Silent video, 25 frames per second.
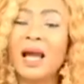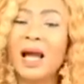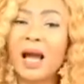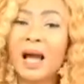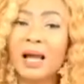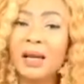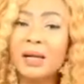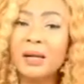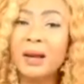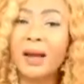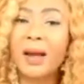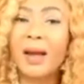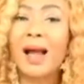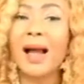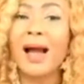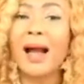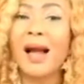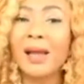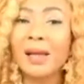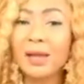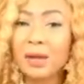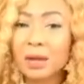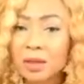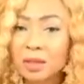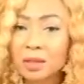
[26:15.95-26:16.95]
And
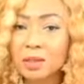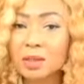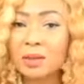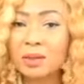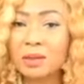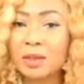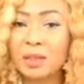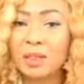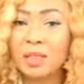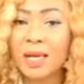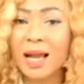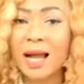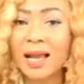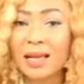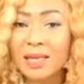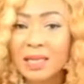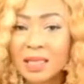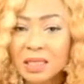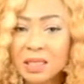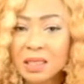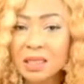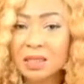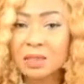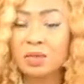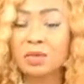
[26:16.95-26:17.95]
I also
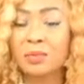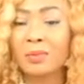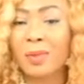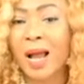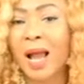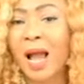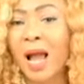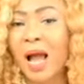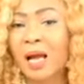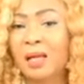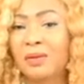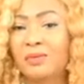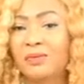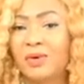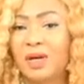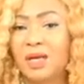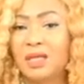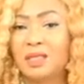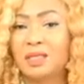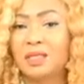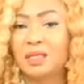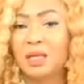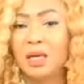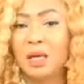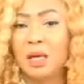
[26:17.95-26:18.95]
listen to my
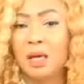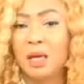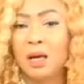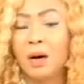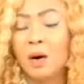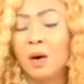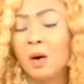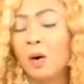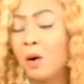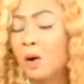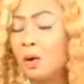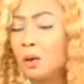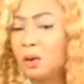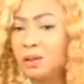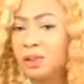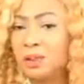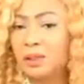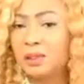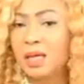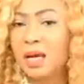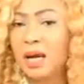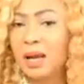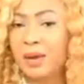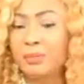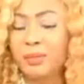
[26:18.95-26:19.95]
advice all the
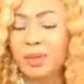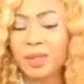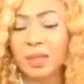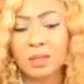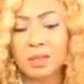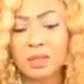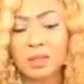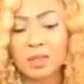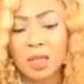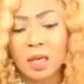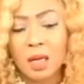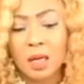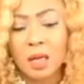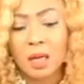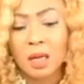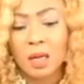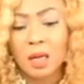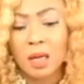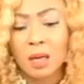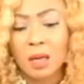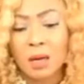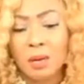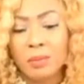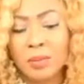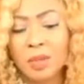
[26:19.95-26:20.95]
time, because
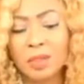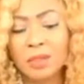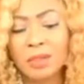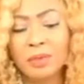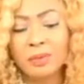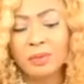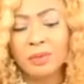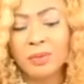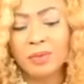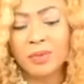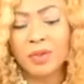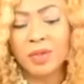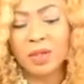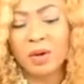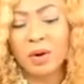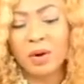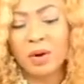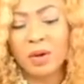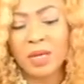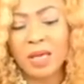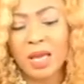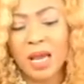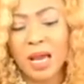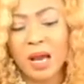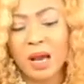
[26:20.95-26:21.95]
most people think, oh
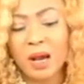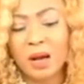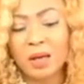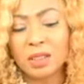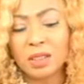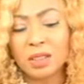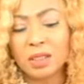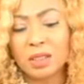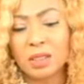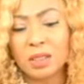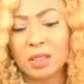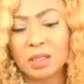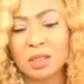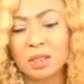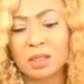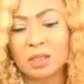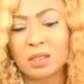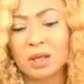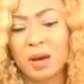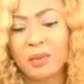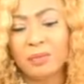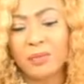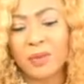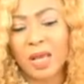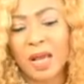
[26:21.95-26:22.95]
yeah, all she does is
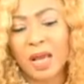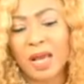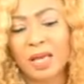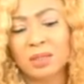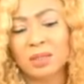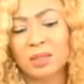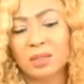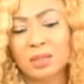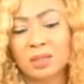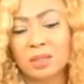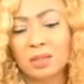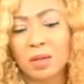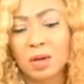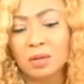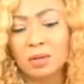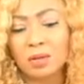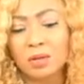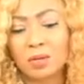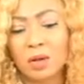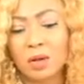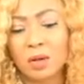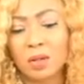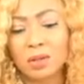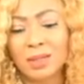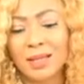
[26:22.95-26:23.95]
come there and just talk
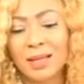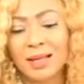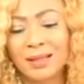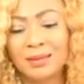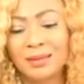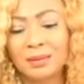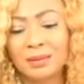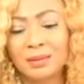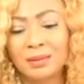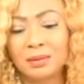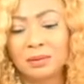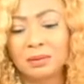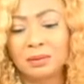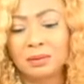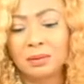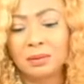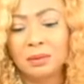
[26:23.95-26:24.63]
to us, and